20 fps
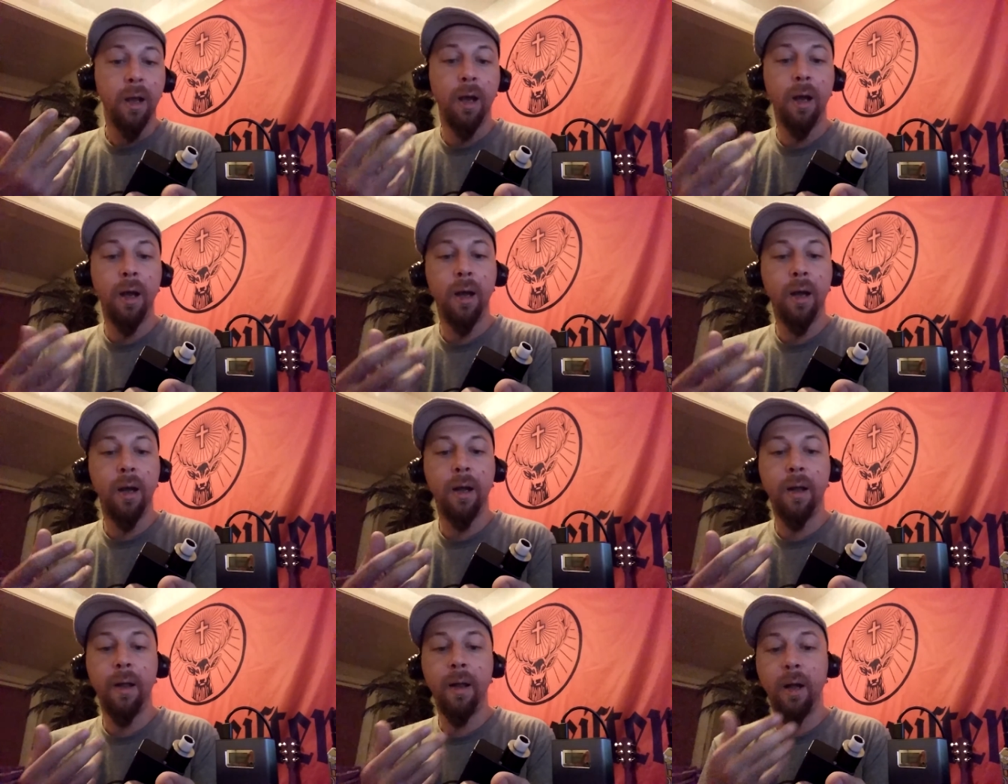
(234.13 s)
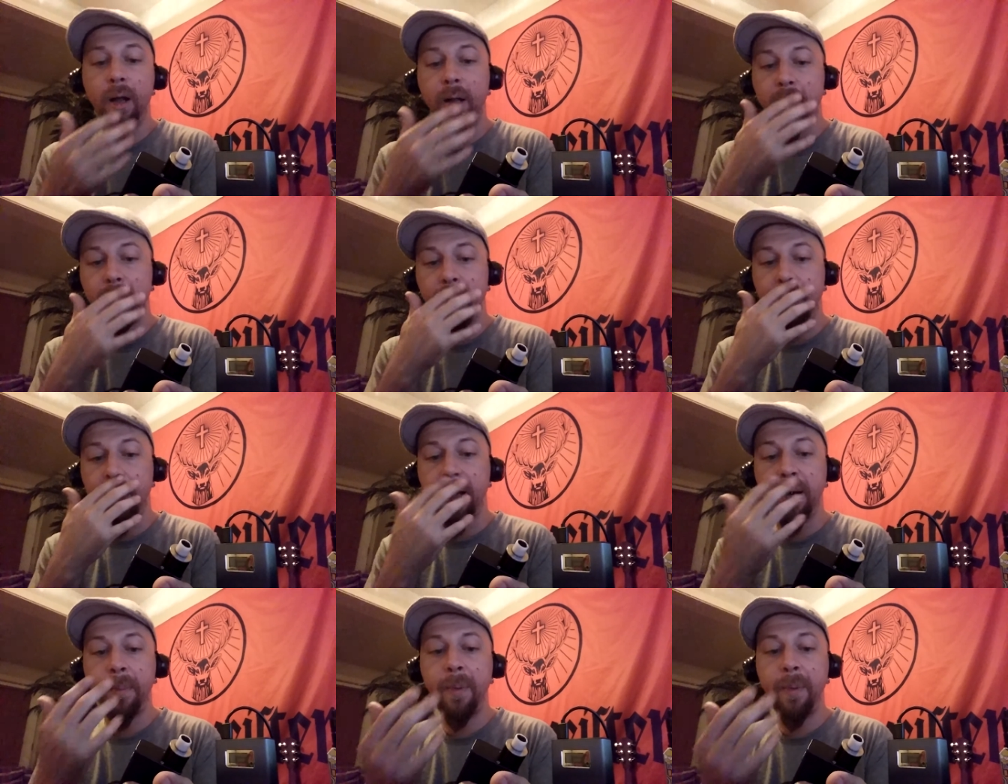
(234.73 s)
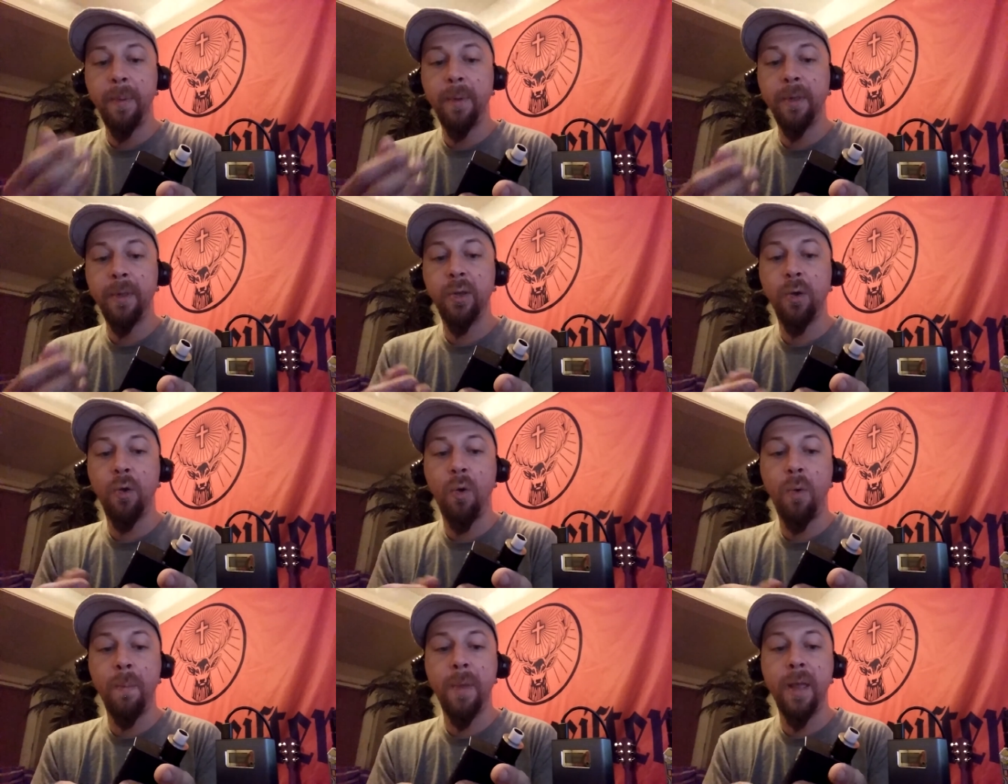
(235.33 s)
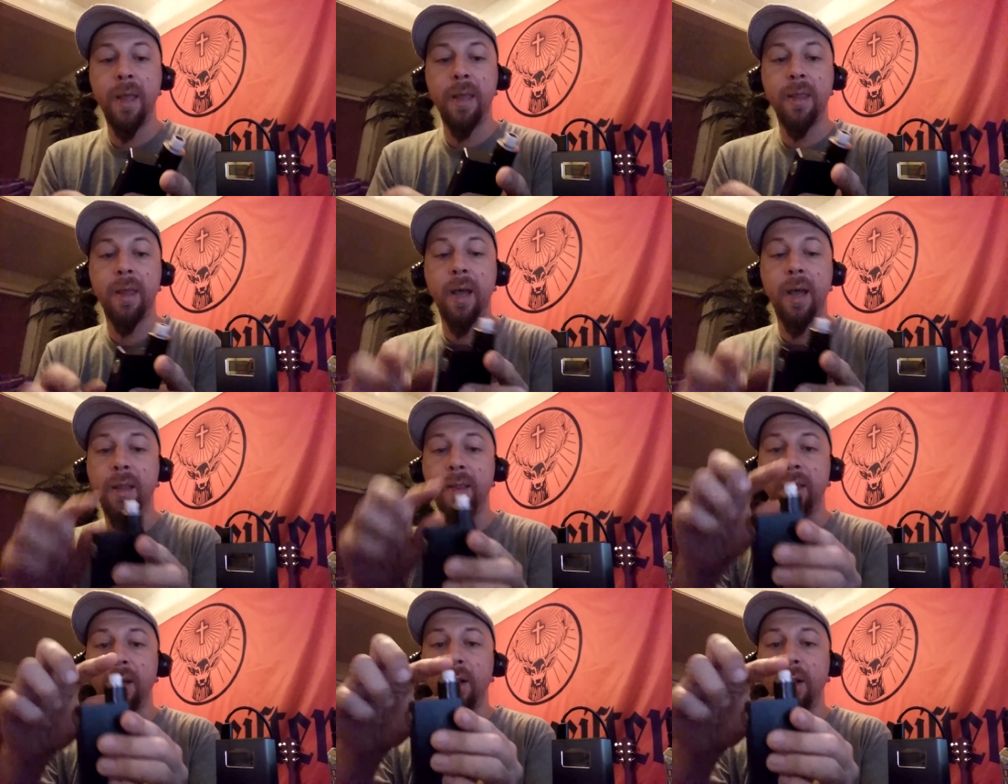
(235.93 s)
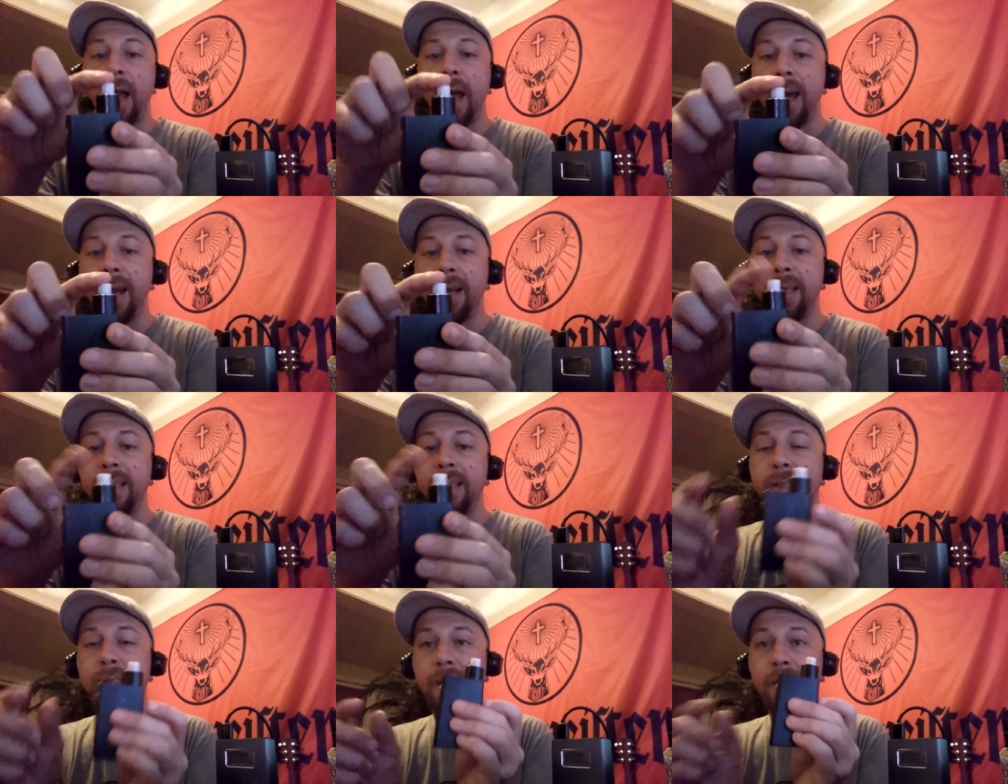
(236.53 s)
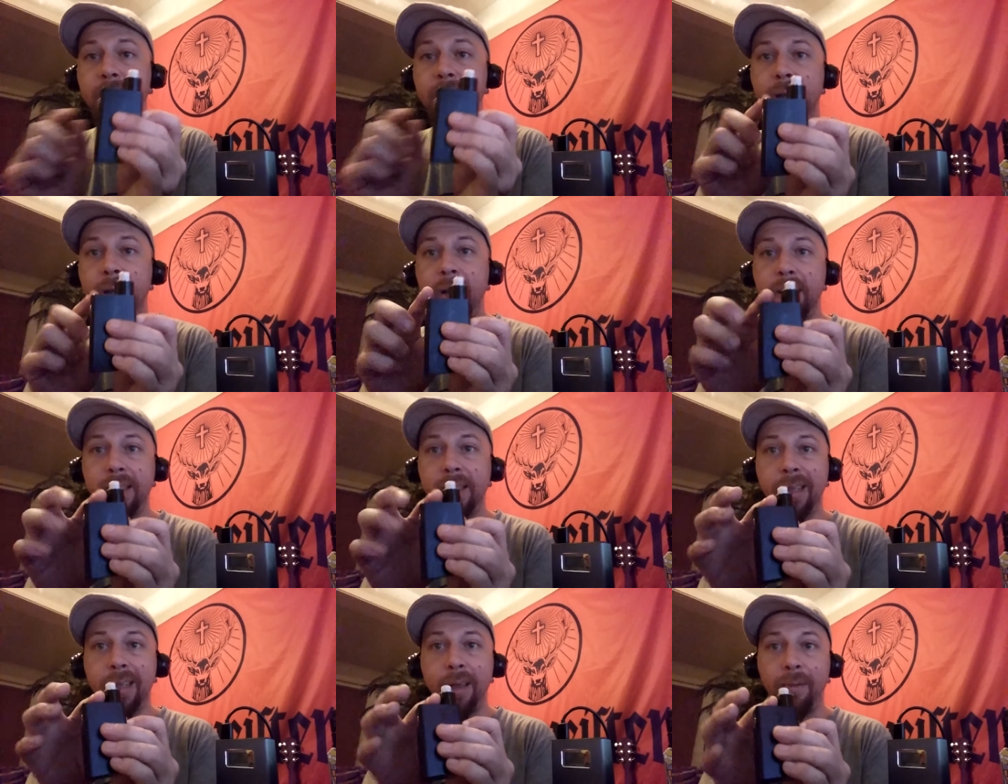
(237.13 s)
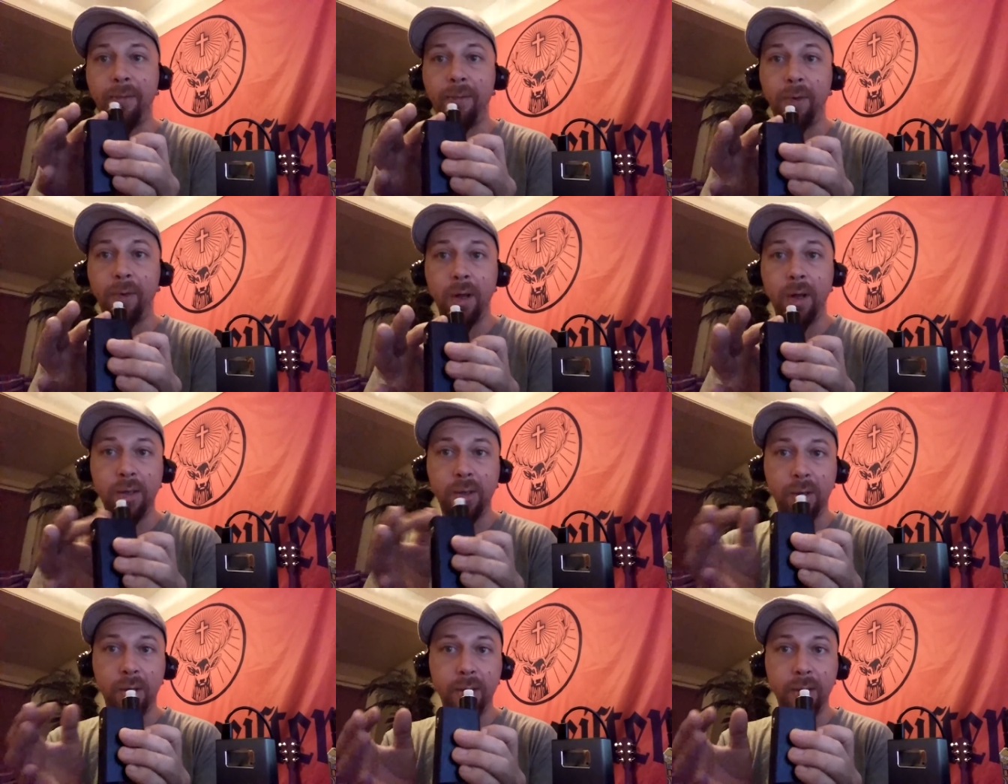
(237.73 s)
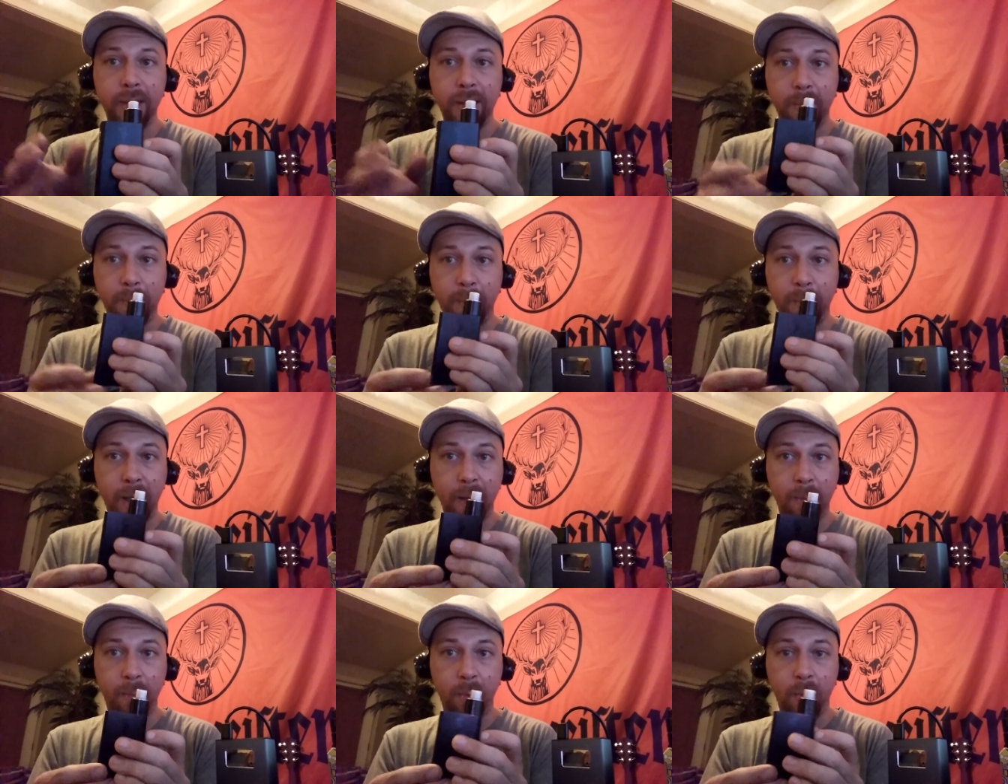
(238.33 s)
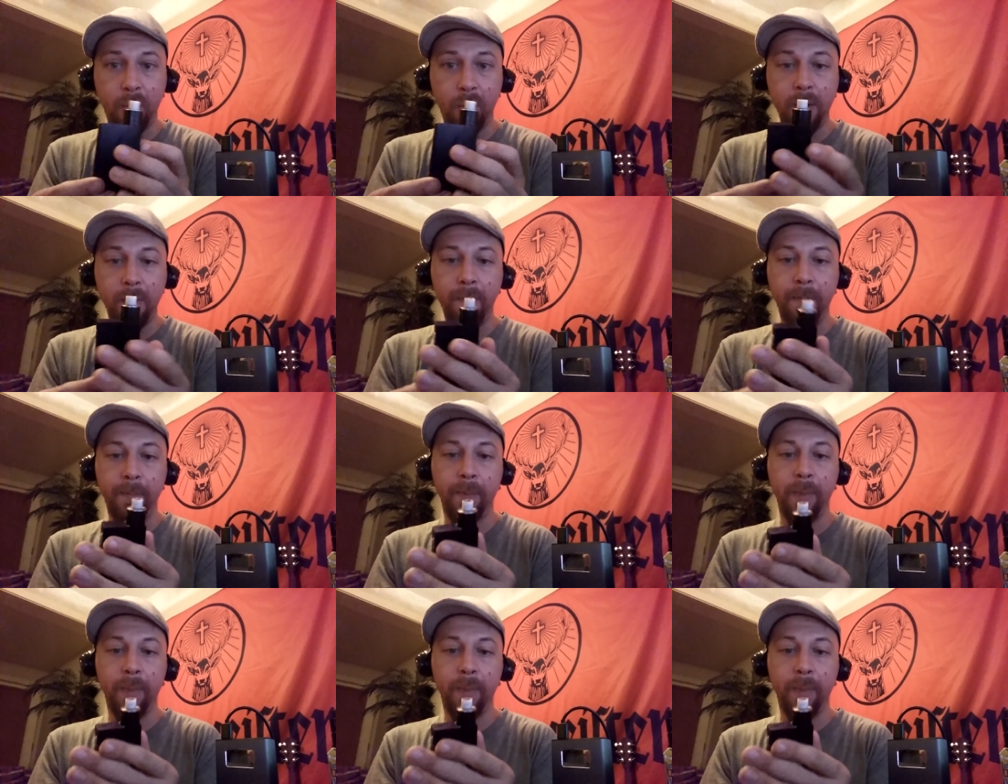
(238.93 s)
A lot of people told me that their Addies did not sit flush on this bad boy.